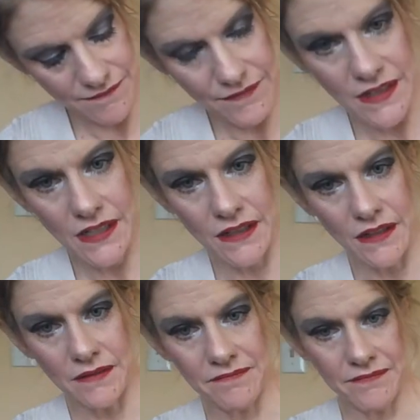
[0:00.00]
there you
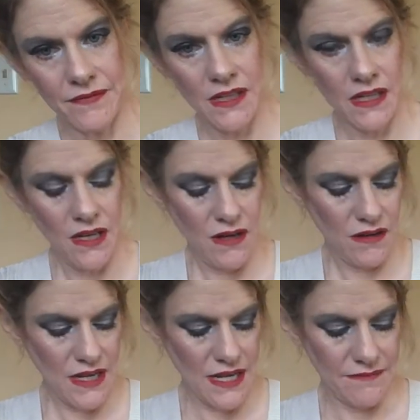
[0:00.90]
go.
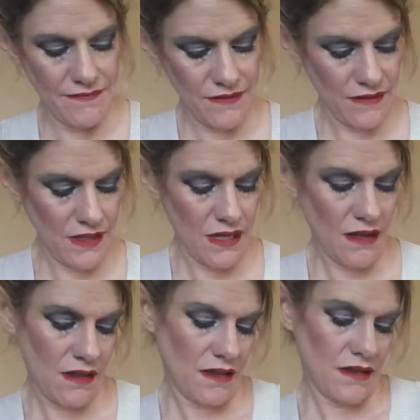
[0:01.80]
Okay,
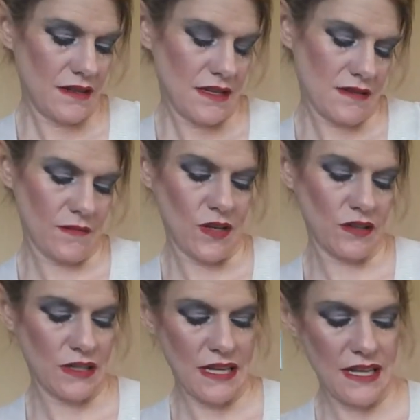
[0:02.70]
now I'm going to
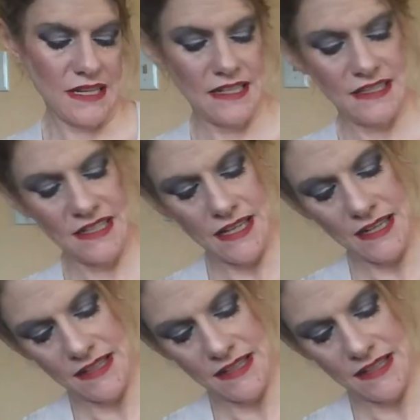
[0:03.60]
look at it and decide as